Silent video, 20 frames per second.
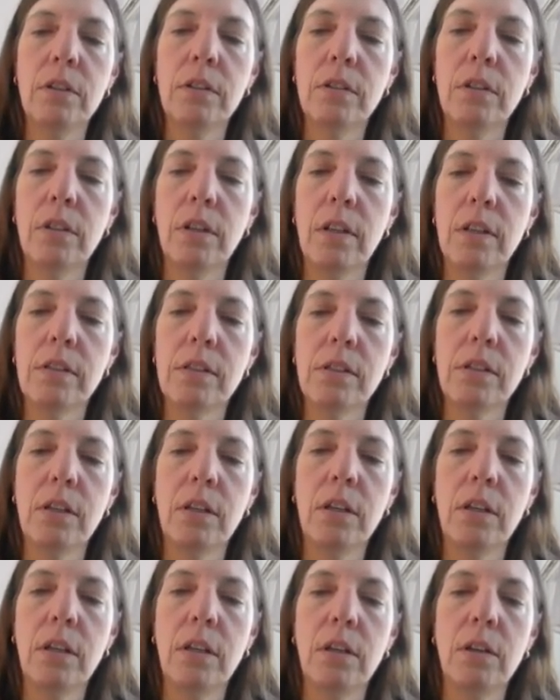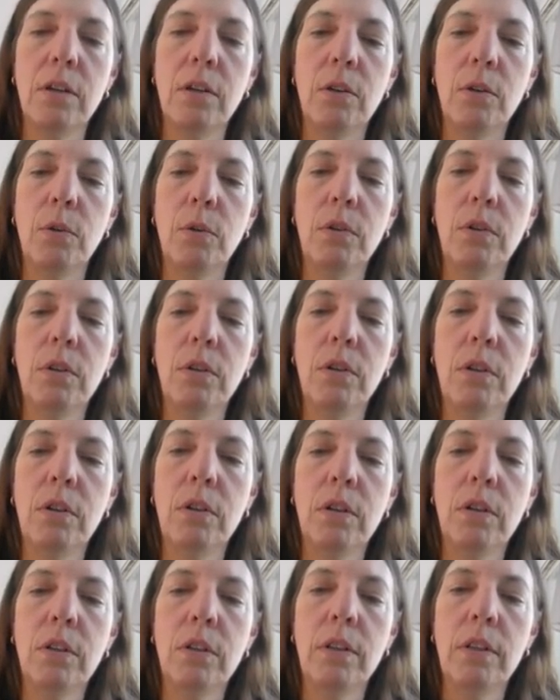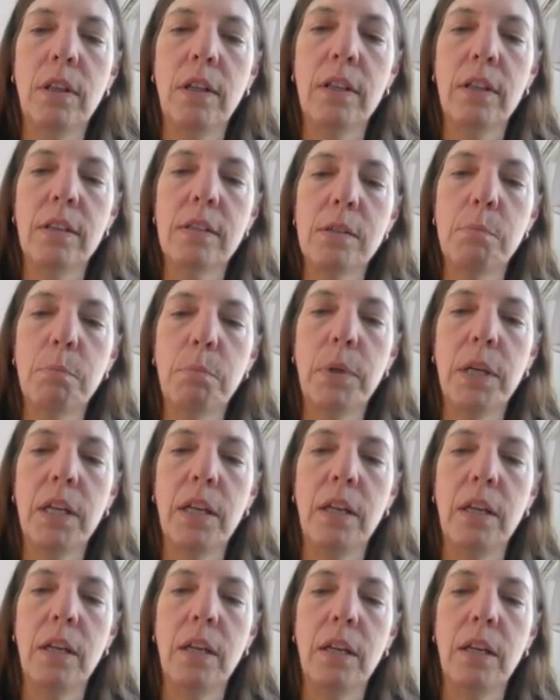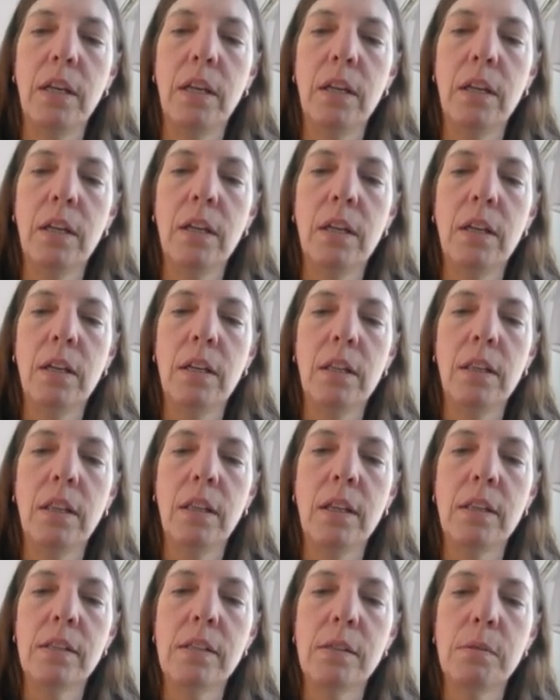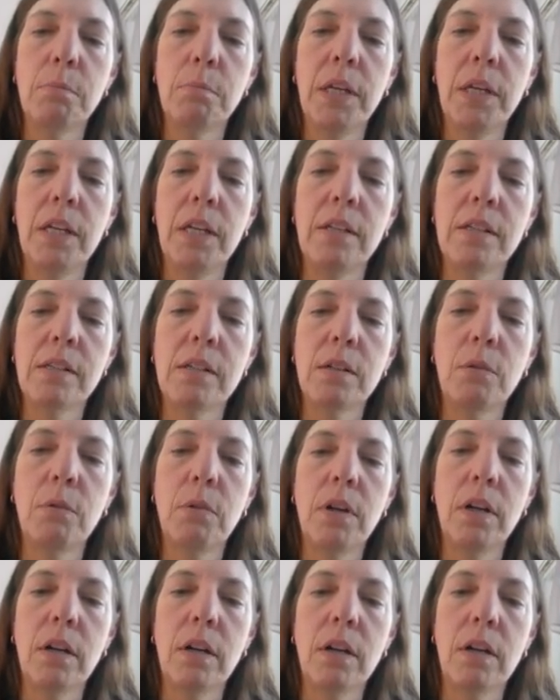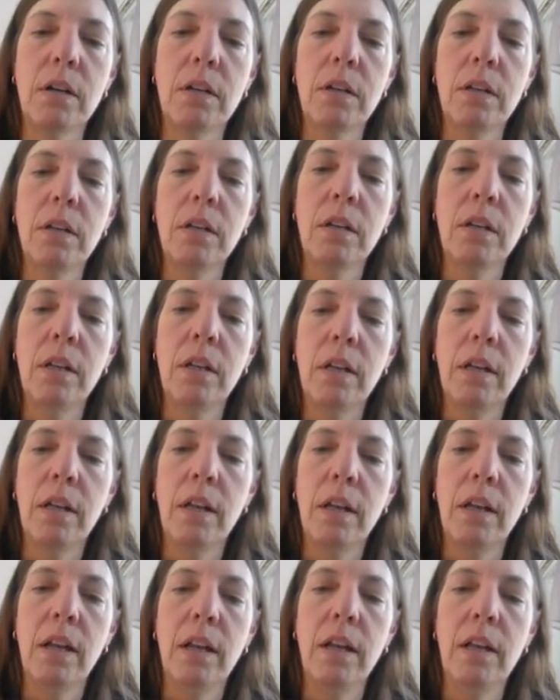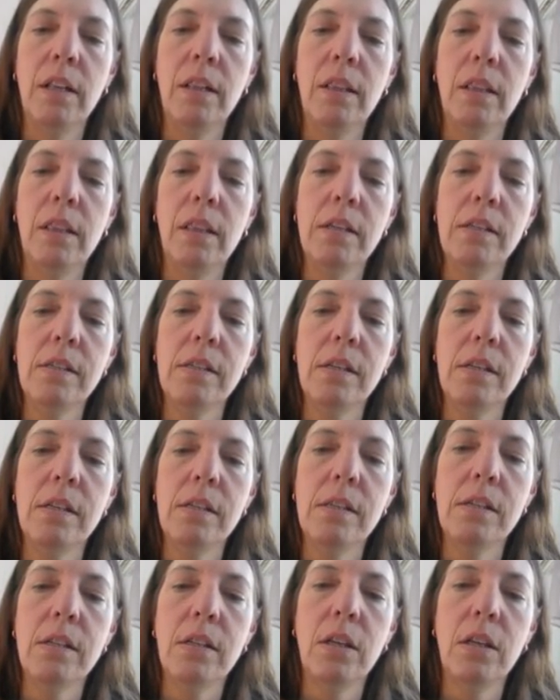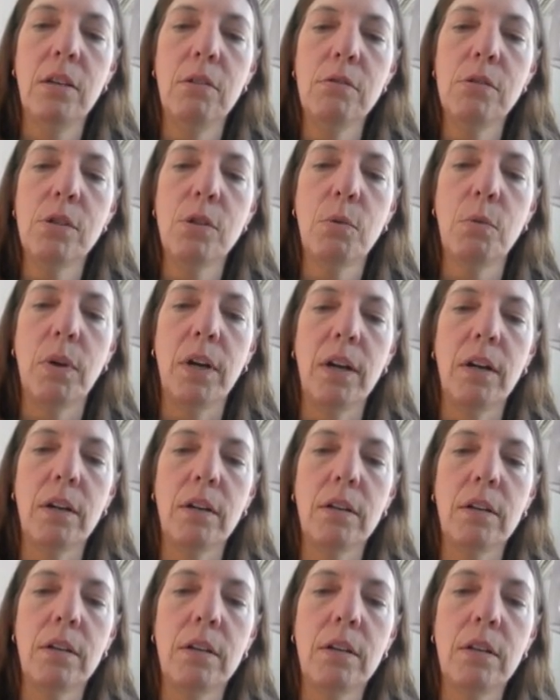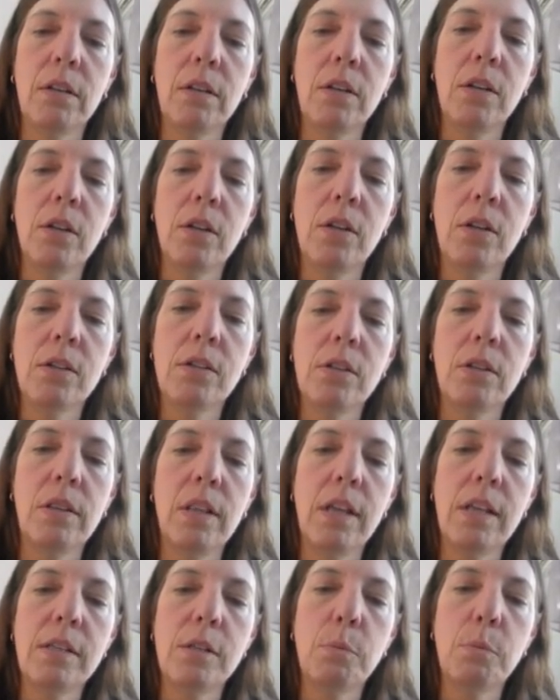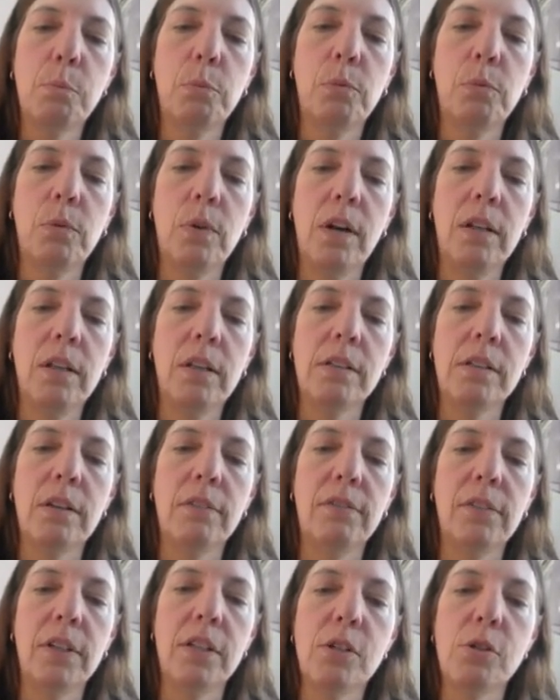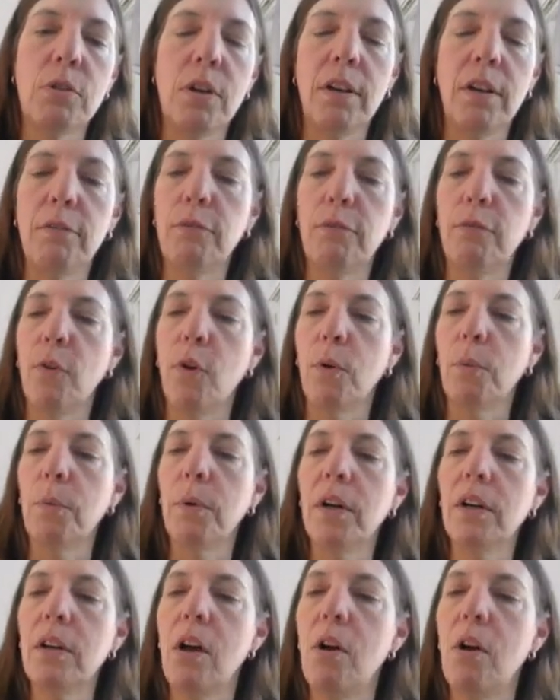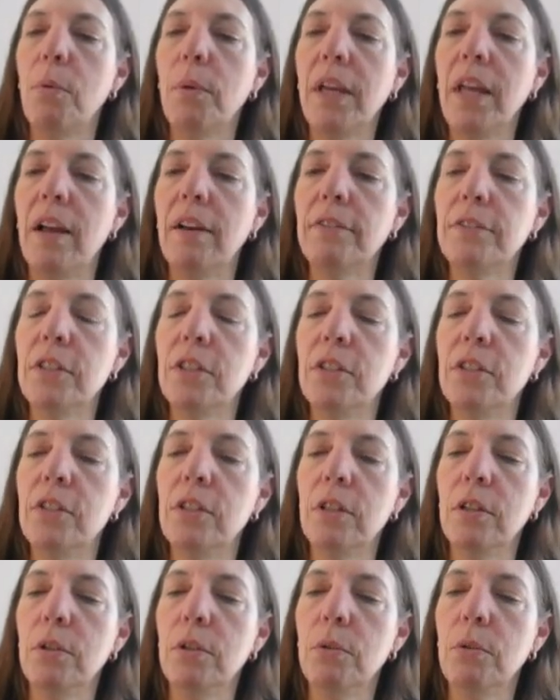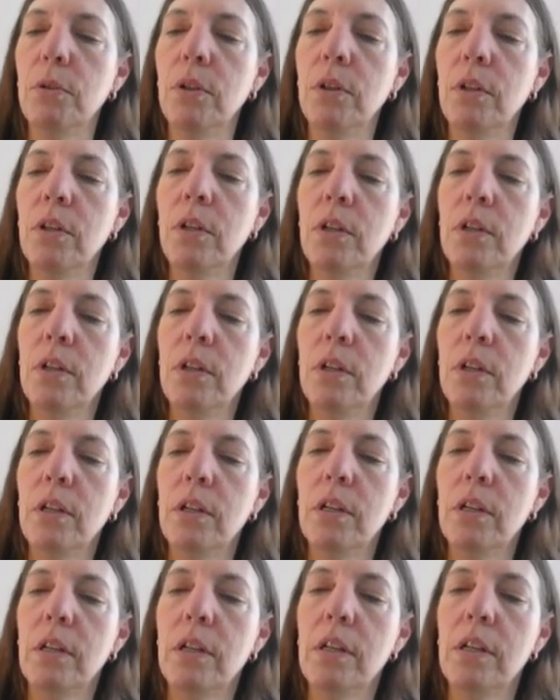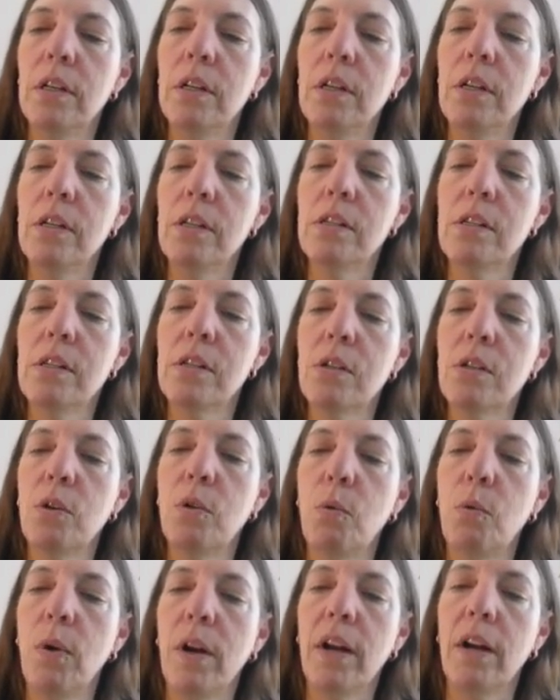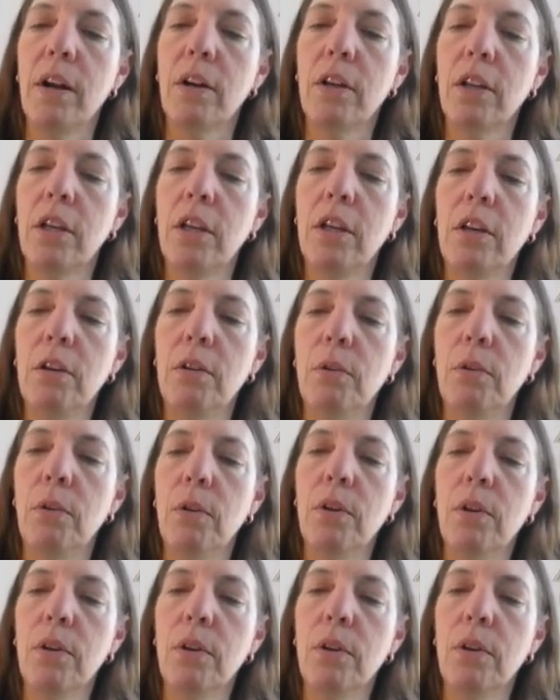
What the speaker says: so that's Q, that's P squared, and this is Q squared. So that's relatively straightforward. All we have to do is square Q,